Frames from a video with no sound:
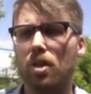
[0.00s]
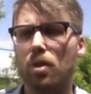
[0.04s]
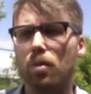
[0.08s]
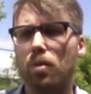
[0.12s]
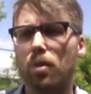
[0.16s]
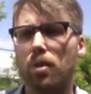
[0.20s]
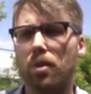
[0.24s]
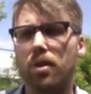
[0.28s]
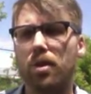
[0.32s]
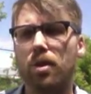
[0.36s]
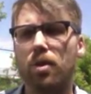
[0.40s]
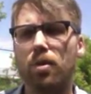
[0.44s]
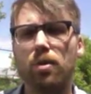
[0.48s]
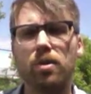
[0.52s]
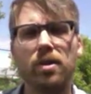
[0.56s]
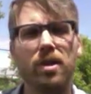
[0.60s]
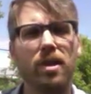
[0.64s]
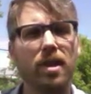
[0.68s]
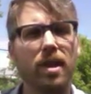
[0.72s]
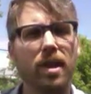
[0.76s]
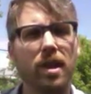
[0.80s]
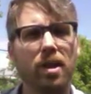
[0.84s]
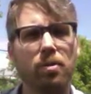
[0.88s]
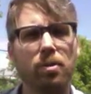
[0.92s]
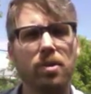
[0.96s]
were the only
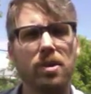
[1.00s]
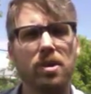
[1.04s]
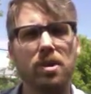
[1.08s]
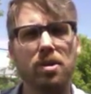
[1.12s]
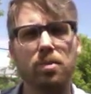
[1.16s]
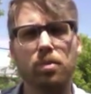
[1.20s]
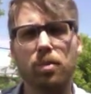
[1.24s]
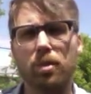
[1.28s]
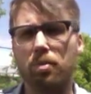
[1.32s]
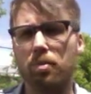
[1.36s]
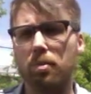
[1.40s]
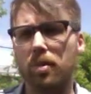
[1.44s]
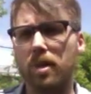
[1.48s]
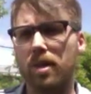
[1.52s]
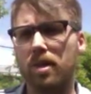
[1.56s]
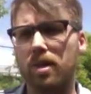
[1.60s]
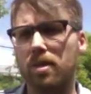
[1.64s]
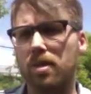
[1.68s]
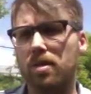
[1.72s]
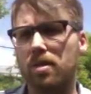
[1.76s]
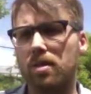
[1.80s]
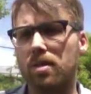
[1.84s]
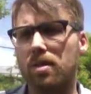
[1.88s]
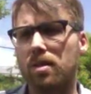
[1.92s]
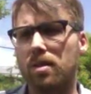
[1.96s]
languages
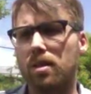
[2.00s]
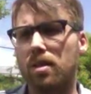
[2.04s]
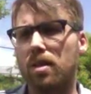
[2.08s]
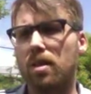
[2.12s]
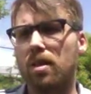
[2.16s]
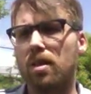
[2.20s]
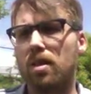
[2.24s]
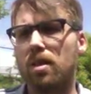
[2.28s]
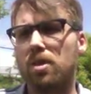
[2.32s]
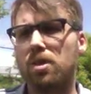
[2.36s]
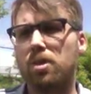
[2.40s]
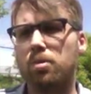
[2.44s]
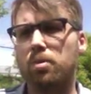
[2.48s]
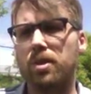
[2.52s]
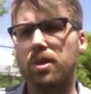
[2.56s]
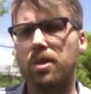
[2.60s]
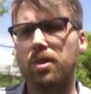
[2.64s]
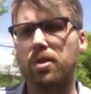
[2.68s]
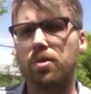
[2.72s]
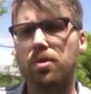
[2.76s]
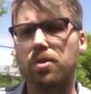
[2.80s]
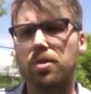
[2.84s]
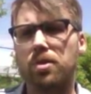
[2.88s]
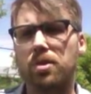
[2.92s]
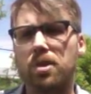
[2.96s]
permitted to be
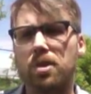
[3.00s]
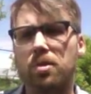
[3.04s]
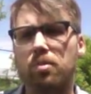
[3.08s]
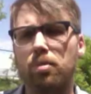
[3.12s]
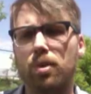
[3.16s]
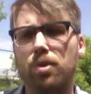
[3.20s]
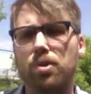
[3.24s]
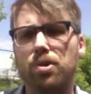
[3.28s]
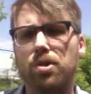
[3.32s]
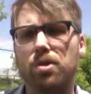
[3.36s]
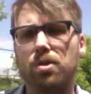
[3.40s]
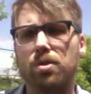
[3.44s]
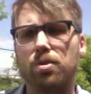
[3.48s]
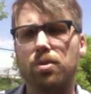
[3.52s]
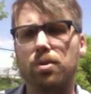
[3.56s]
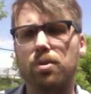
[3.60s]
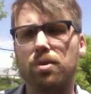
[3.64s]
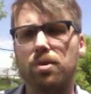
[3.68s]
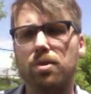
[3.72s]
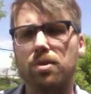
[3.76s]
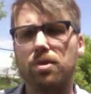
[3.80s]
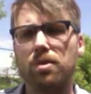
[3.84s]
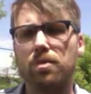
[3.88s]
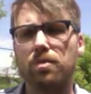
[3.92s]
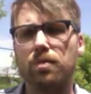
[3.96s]
used in most
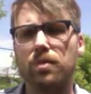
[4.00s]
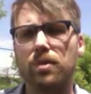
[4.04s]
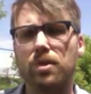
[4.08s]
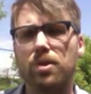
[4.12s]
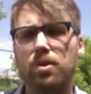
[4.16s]
schools.